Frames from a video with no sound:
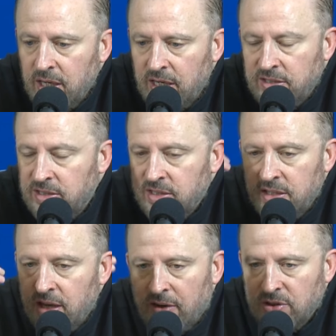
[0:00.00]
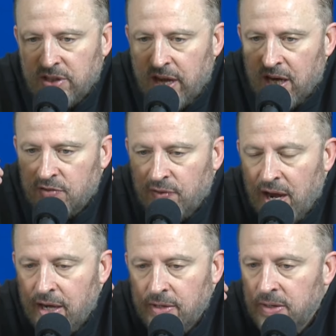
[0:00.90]
he's never
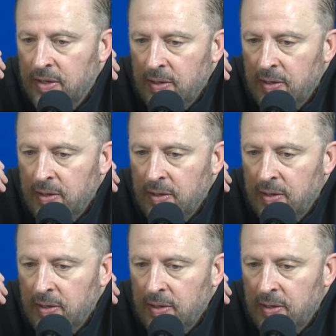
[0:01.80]
satisfied